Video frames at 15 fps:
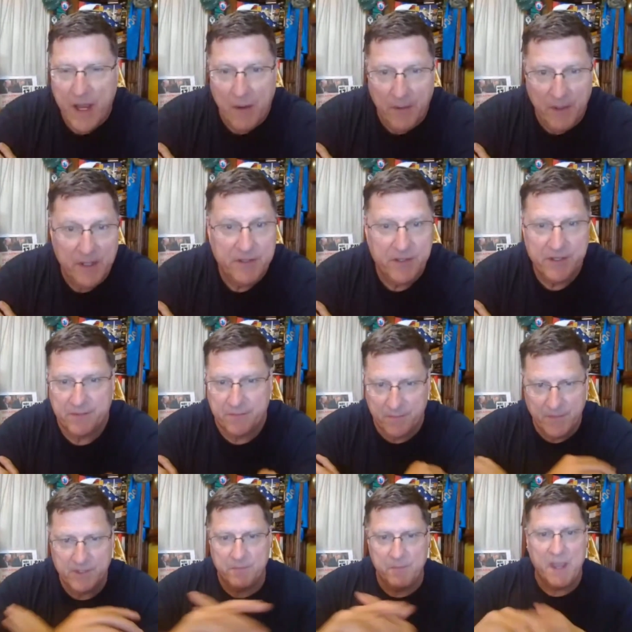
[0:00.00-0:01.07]
Okay, well let's
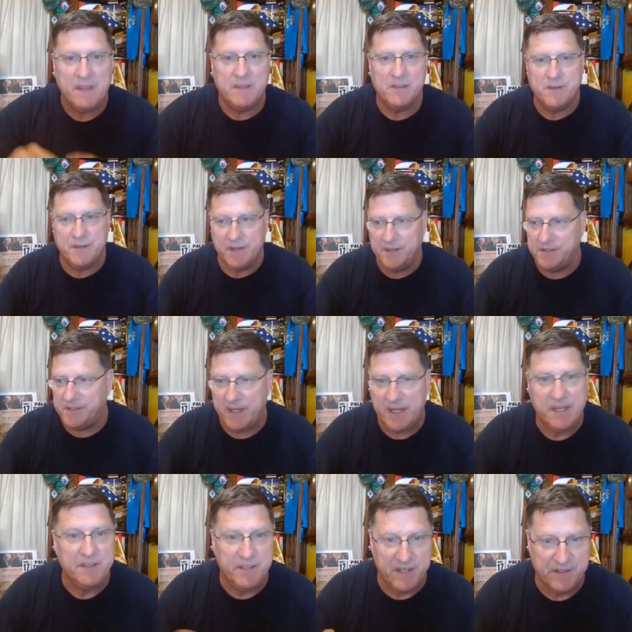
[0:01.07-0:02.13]
just let's make this
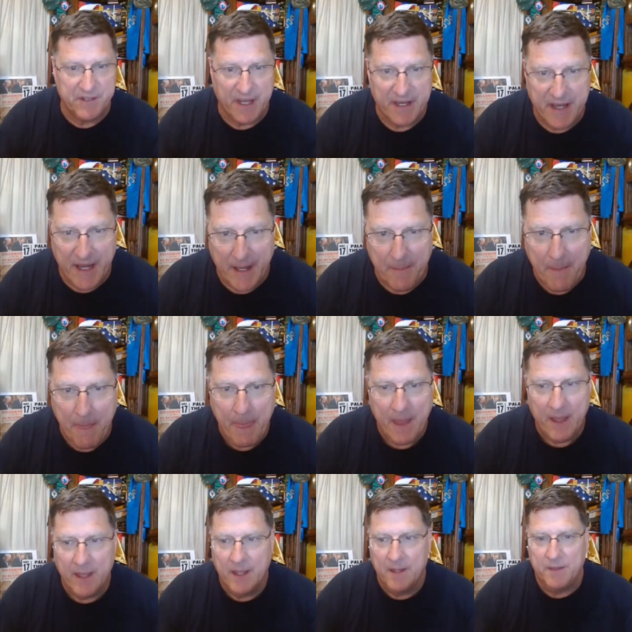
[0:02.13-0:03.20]
as easy as I can.
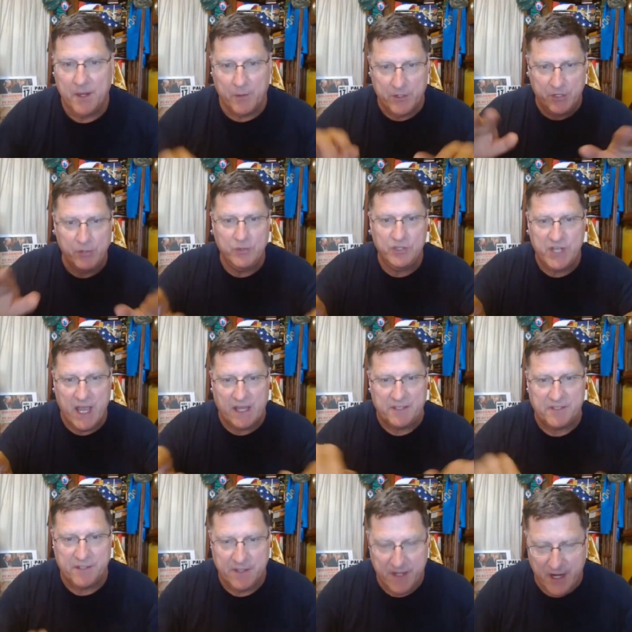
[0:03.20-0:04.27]
There were two
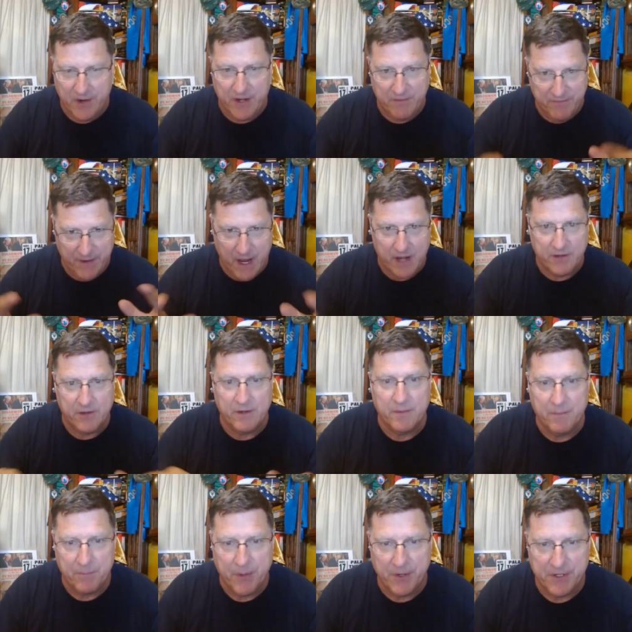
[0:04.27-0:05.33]
jets carrying
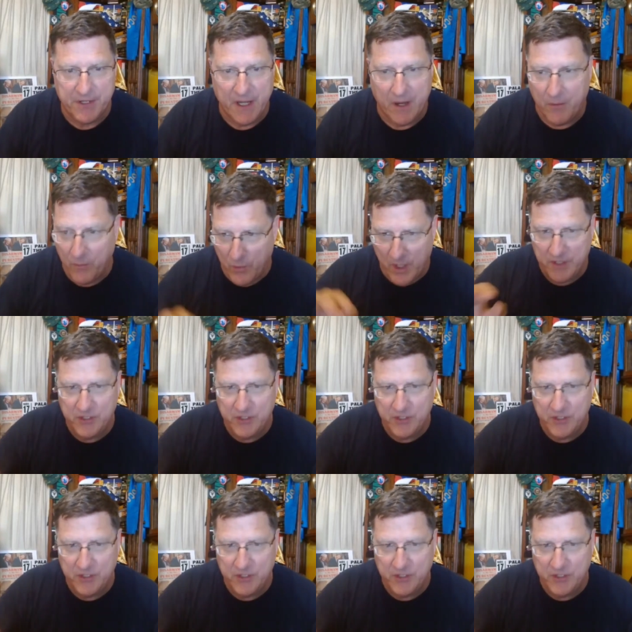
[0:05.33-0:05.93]
Wagner personnel.